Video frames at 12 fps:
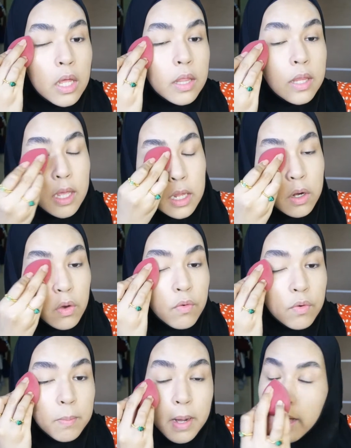Then
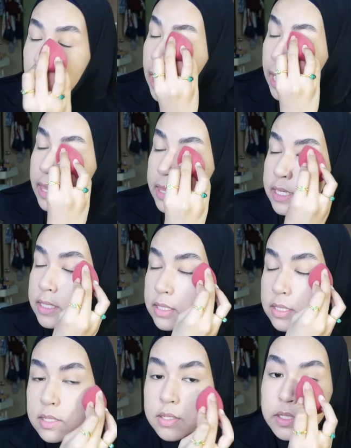over my eyelids,
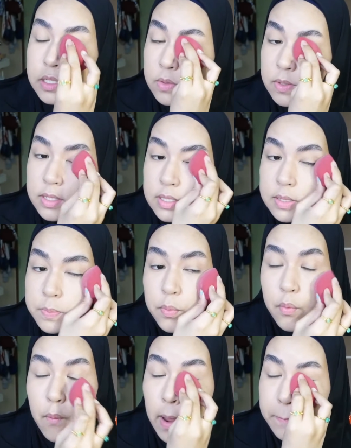so it's
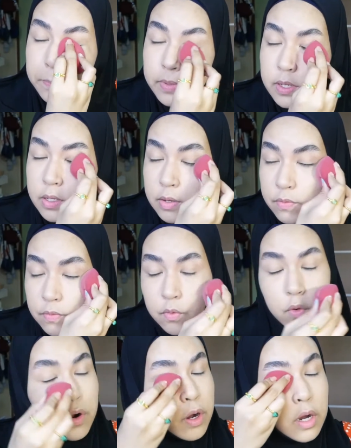prepped
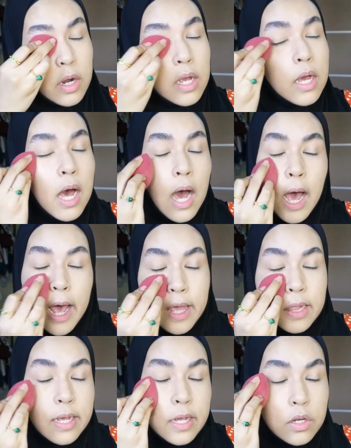for
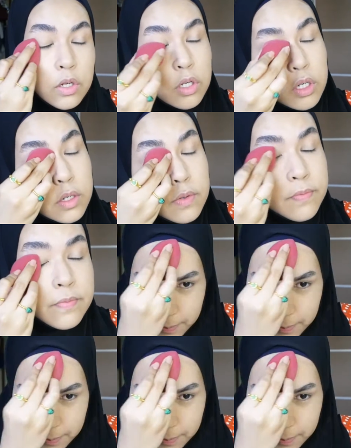eyeliner.